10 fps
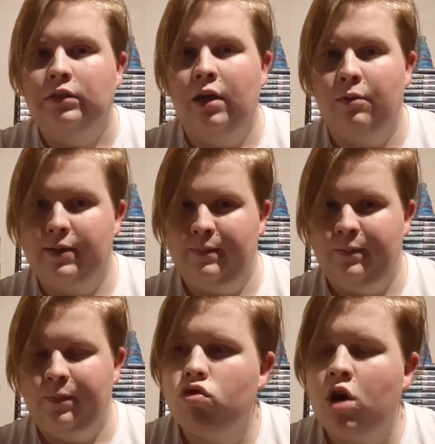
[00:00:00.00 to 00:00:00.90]
it wasn't.
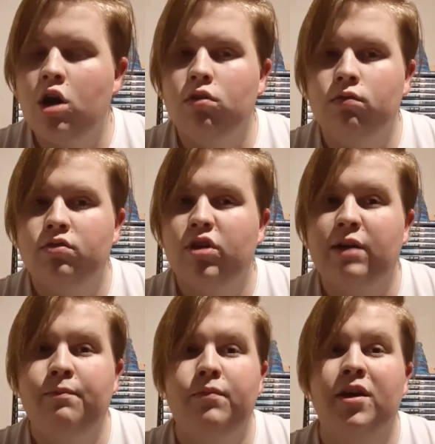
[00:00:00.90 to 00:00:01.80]
Oh, sorry,
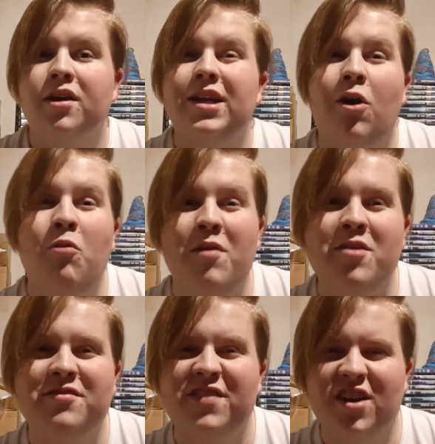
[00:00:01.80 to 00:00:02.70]

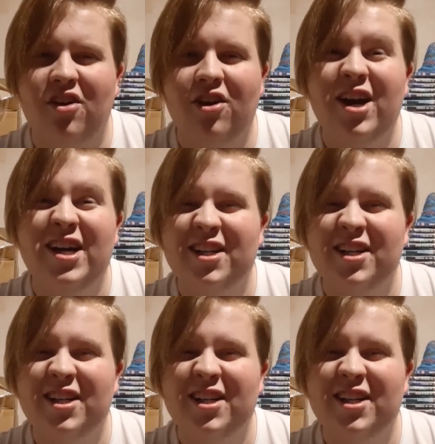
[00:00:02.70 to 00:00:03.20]
almost forgot.